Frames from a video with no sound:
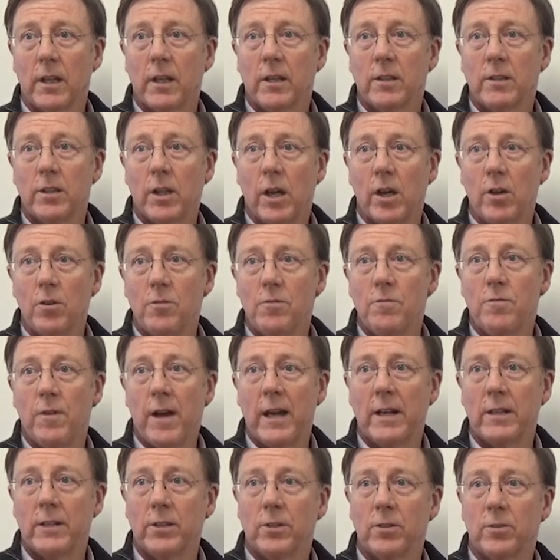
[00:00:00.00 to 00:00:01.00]
No
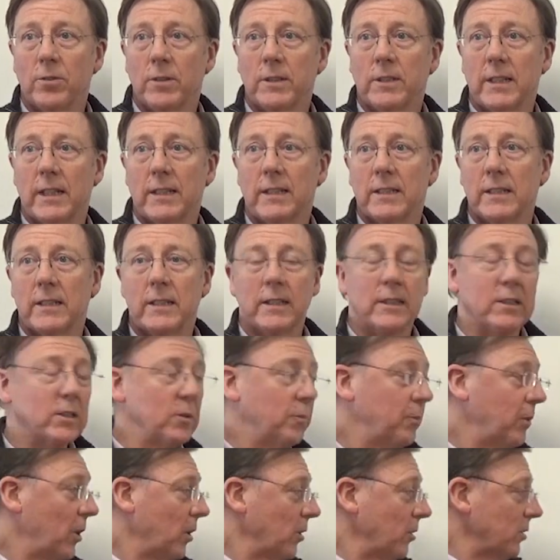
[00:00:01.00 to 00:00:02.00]
value is entered
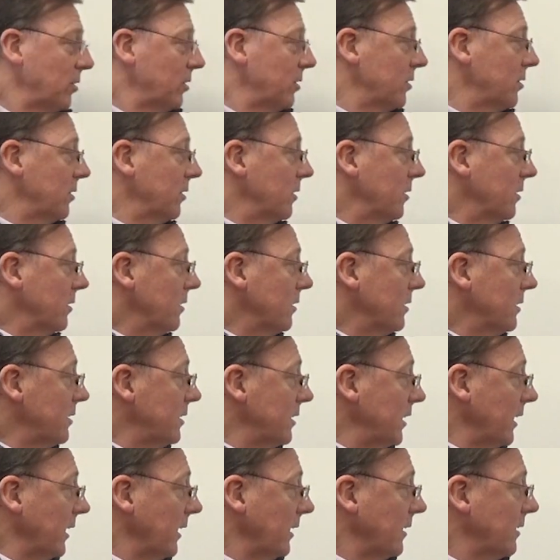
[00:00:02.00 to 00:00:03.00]
into box
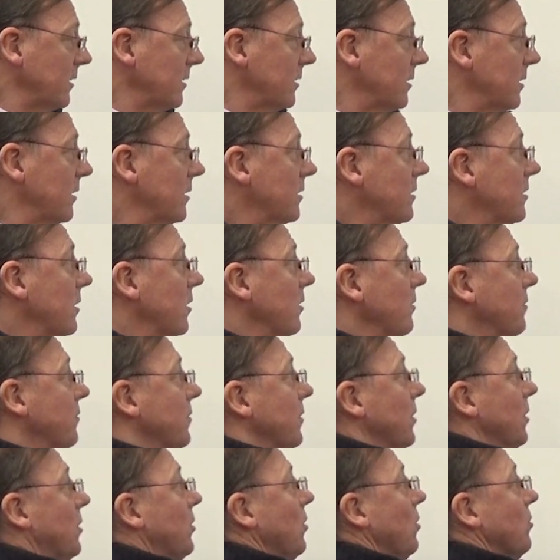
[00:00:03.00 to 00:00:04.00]
6. So
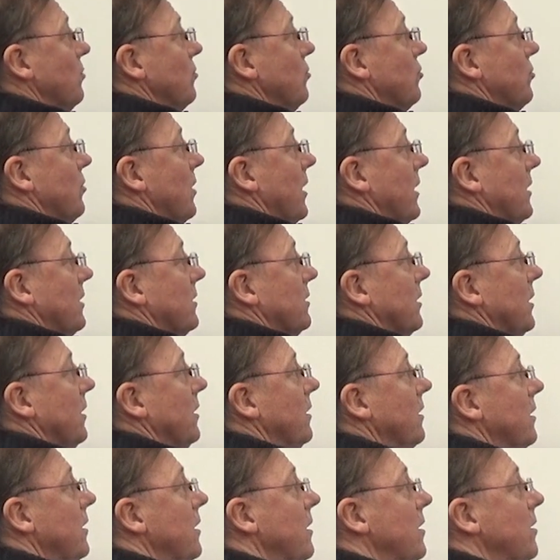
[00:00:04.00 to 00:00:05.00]
for the
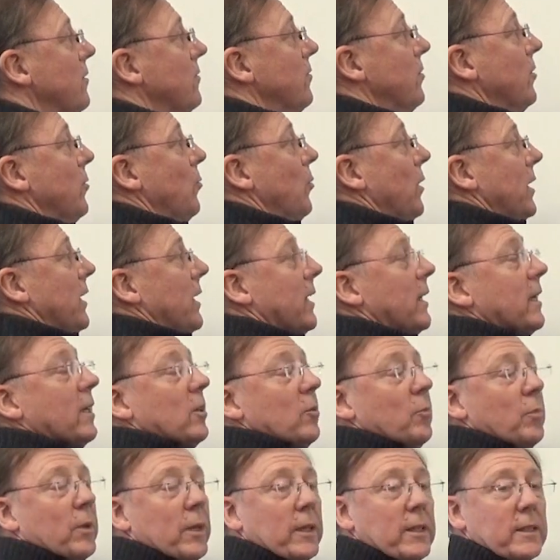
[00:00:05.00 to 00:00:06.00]
contractor, but when he
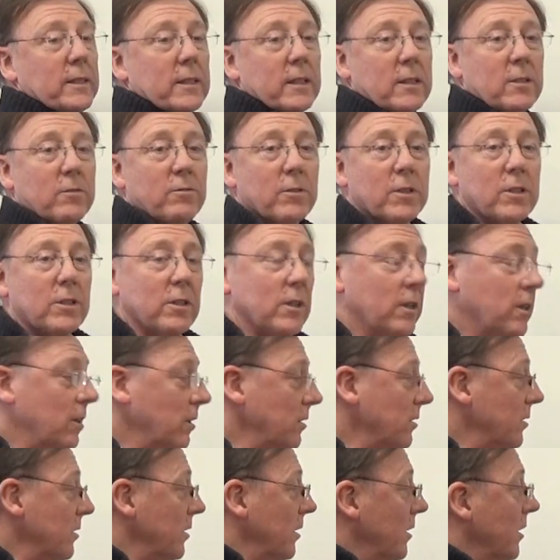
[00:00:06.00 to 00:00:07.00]
completes his
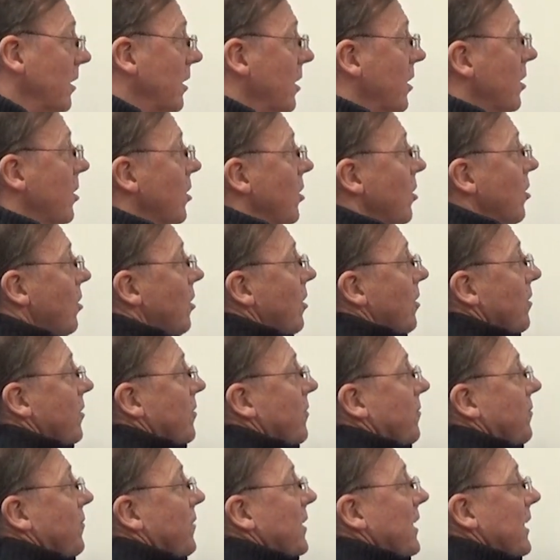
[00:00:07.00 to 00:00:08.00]
returns,
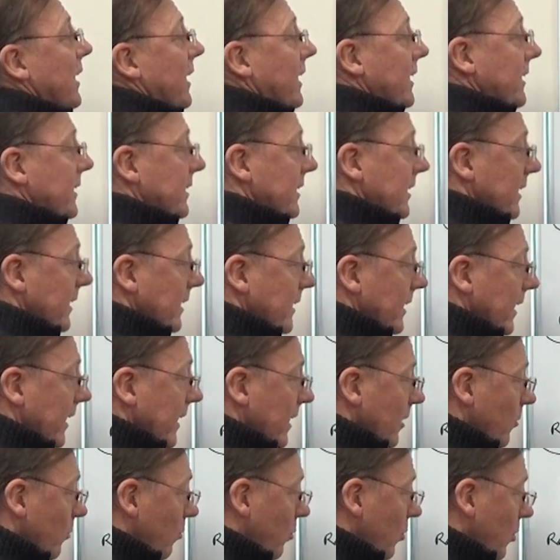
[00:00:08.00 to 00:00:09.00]
the VAT that
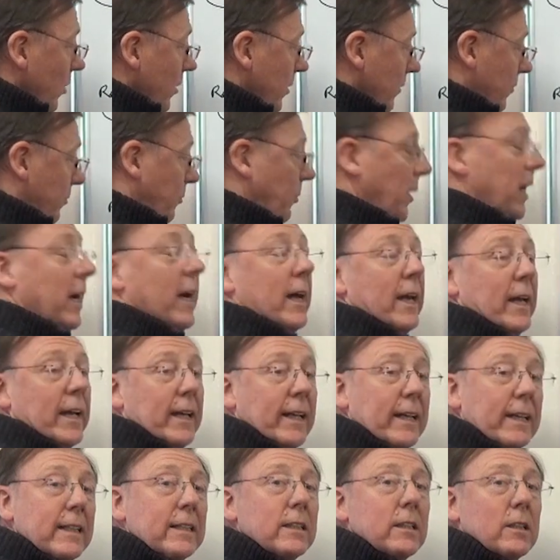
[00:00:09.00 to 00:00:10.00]
he would have
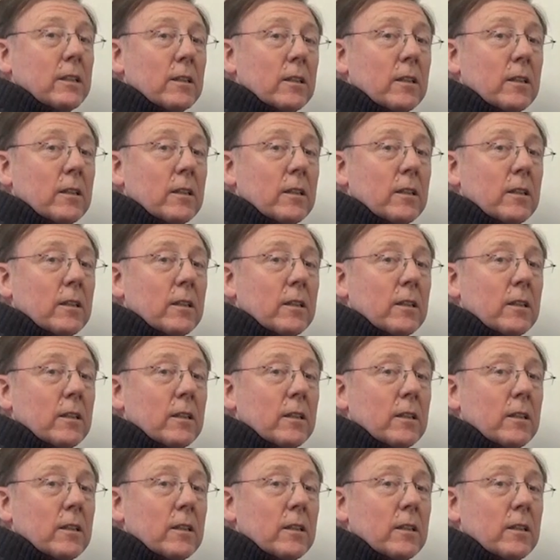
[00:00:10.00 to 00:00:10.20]
paid